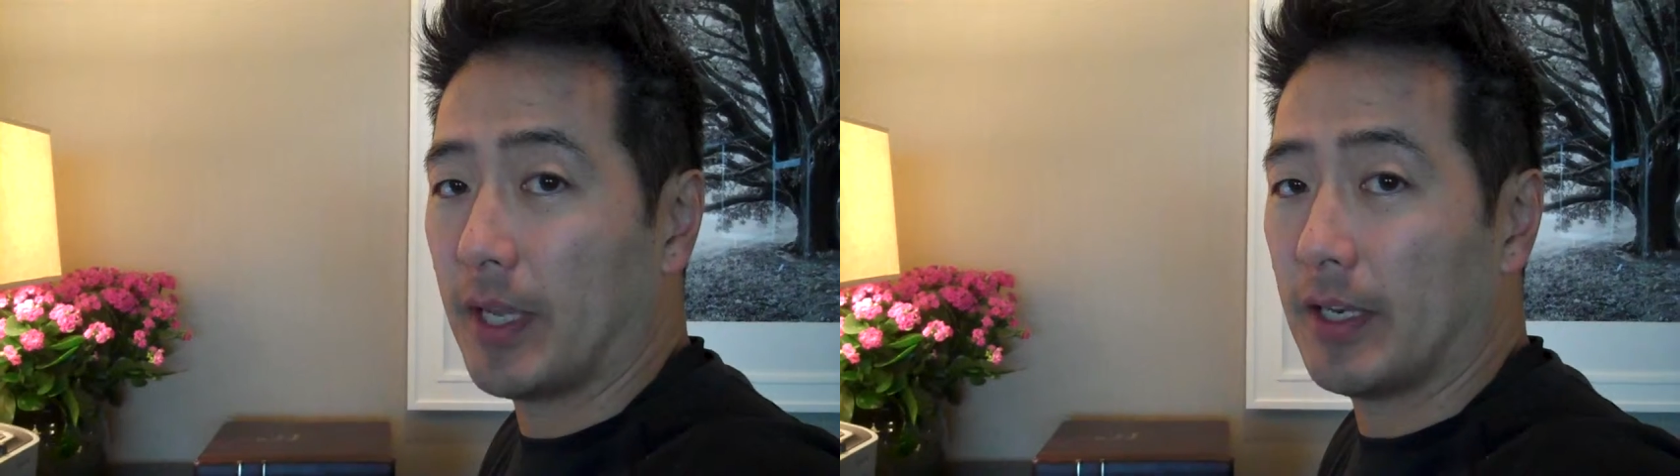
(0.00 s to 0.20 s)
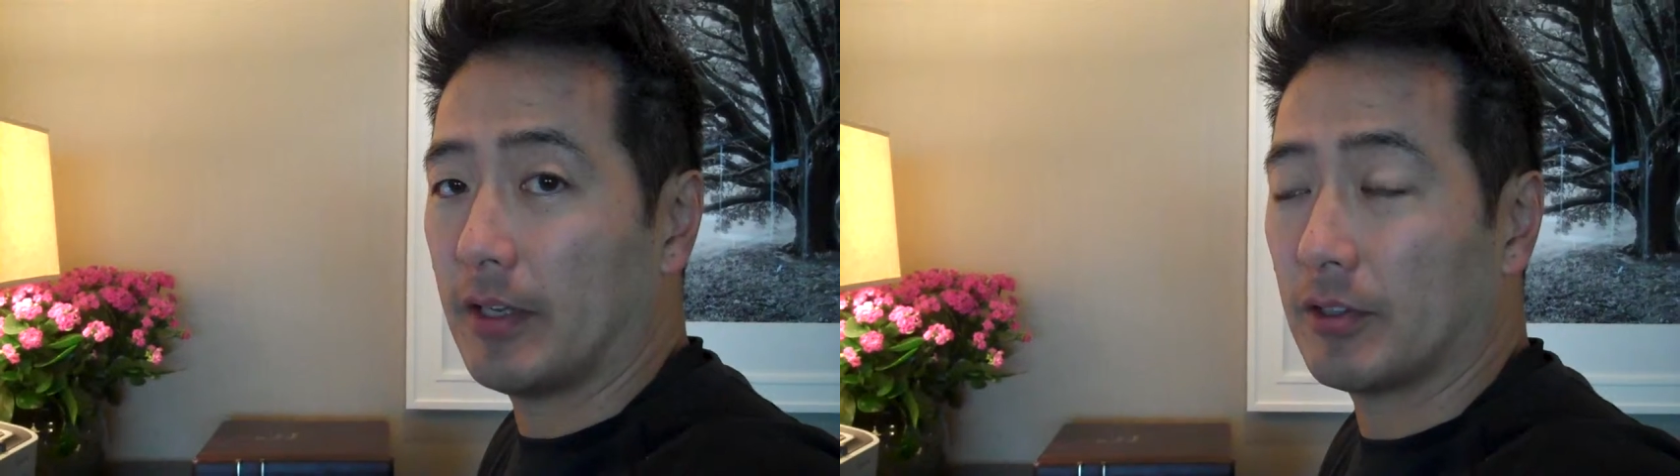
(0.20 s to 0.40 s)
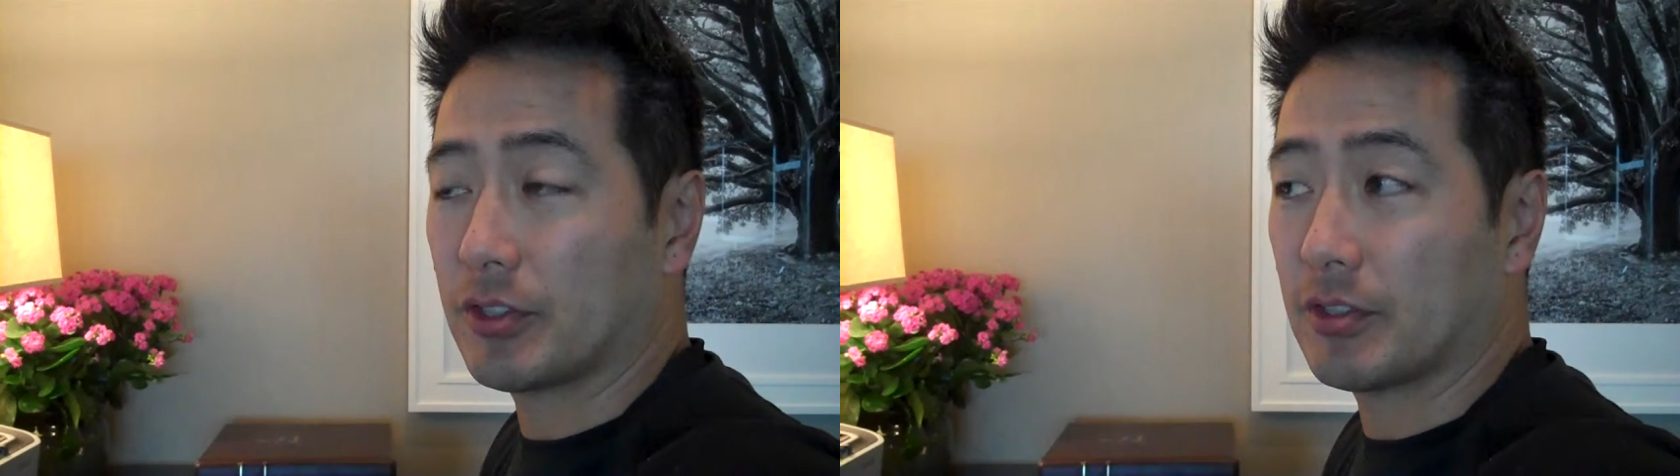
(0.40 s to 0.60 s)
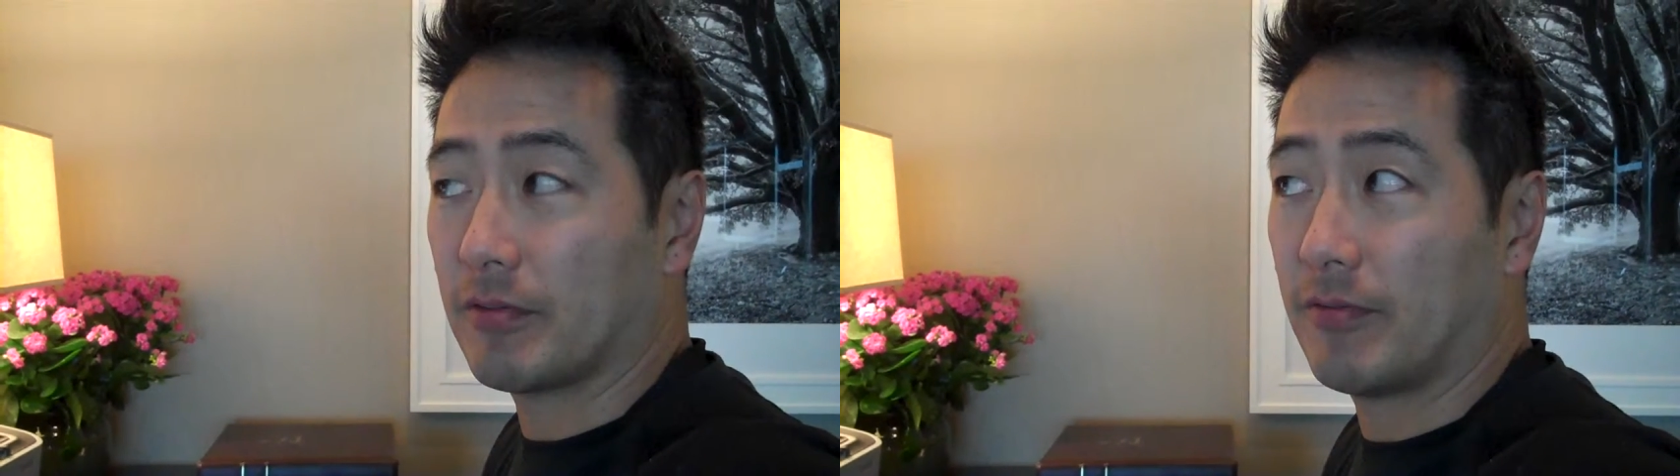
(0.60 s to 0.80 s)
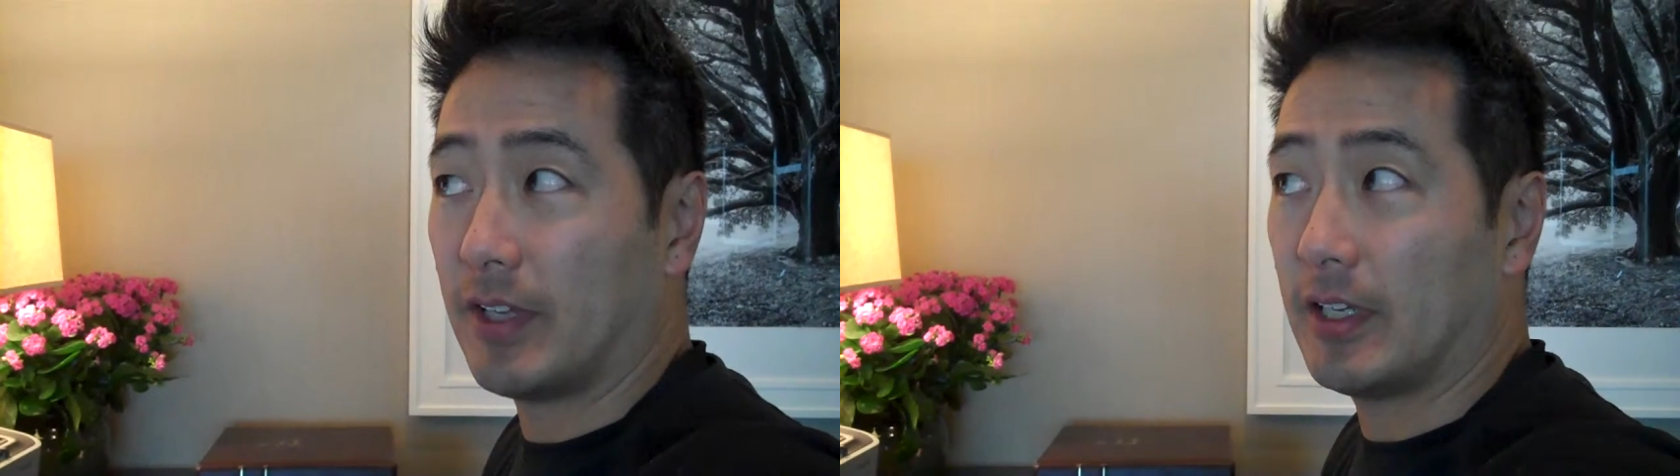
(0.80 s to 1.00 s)
and it'll just
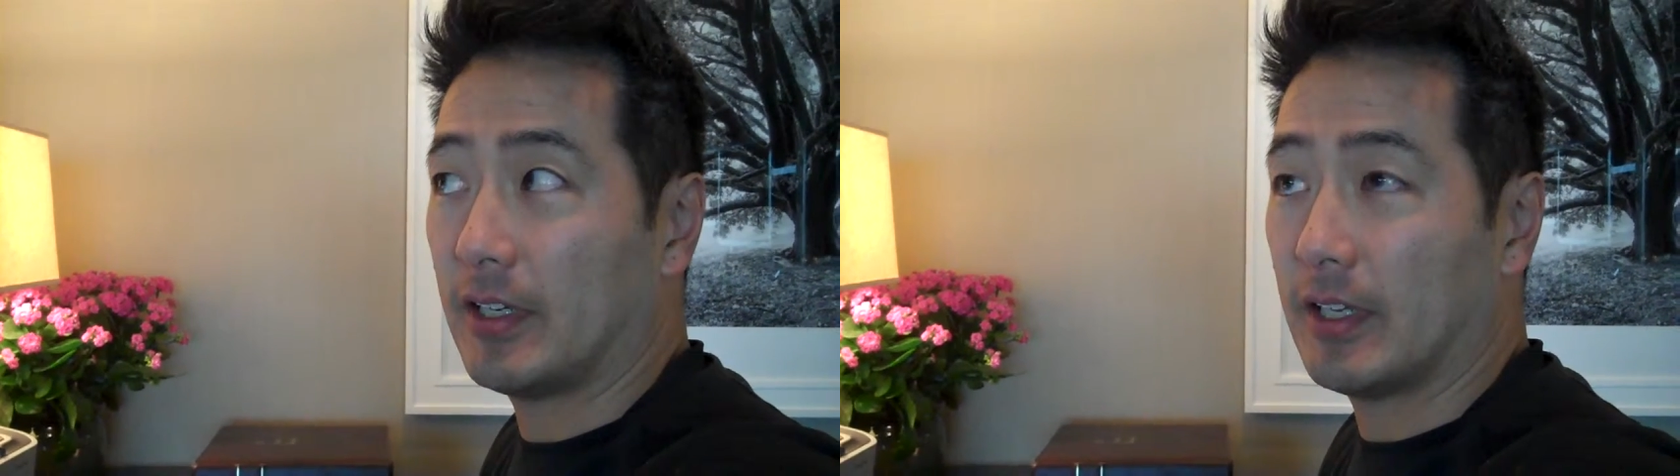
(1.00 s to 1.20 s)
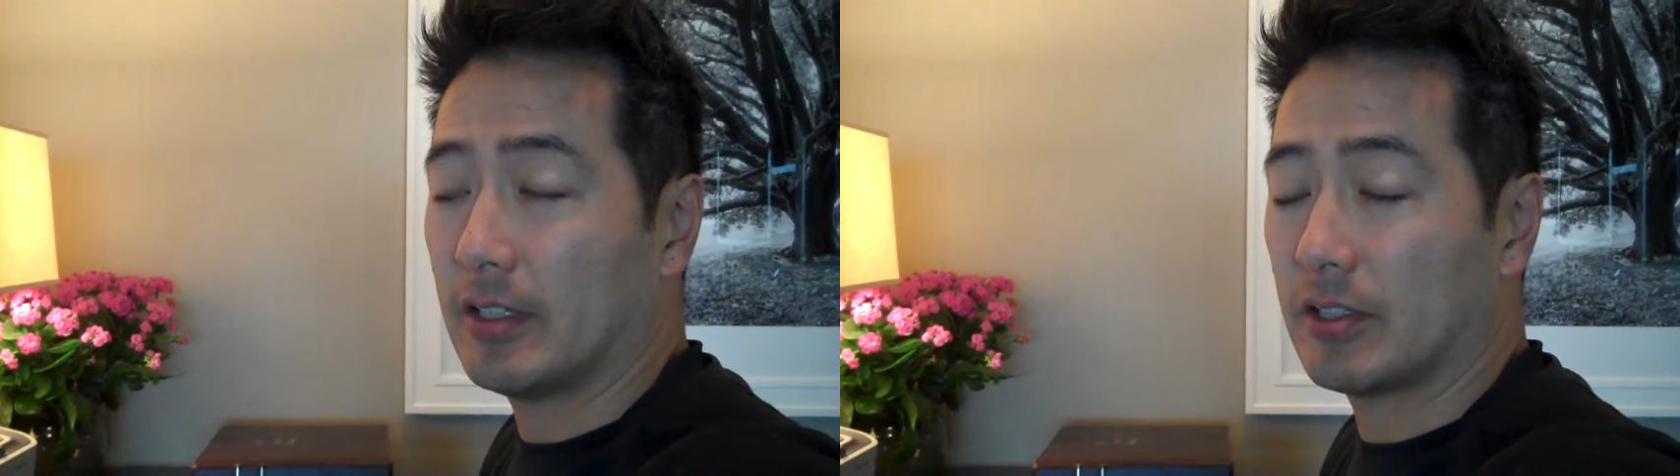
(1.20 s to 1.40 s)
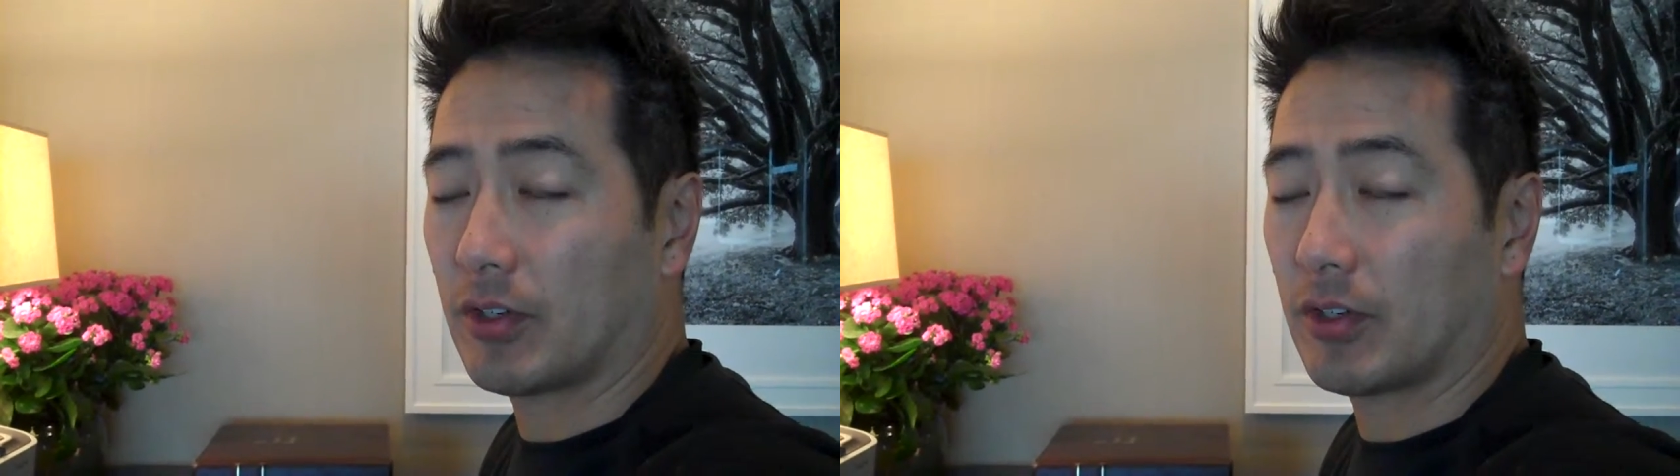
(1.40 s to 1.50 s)
feed in